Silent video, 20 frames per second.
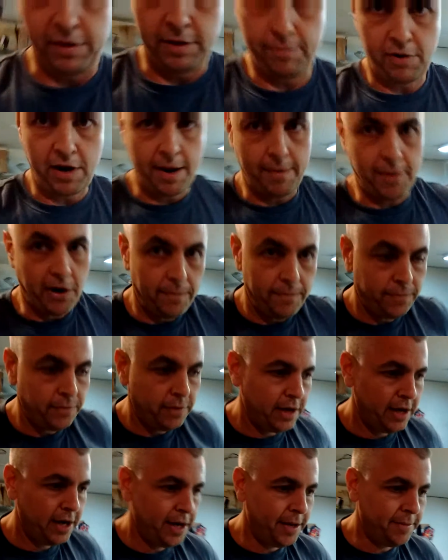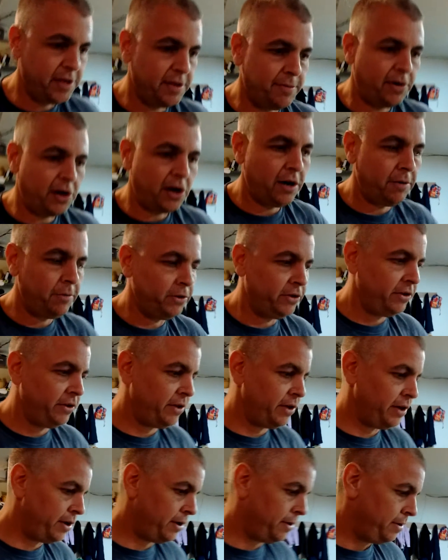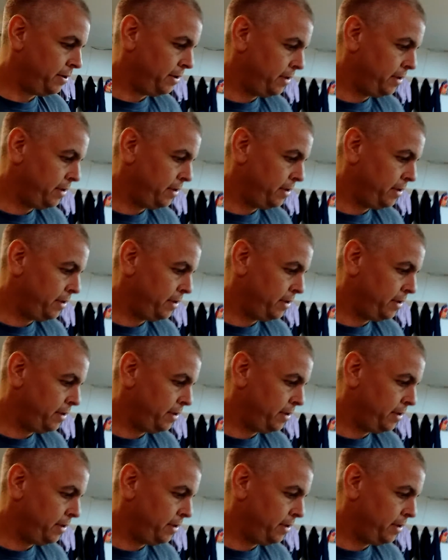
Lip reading: the primer. Tomorrow we'll do the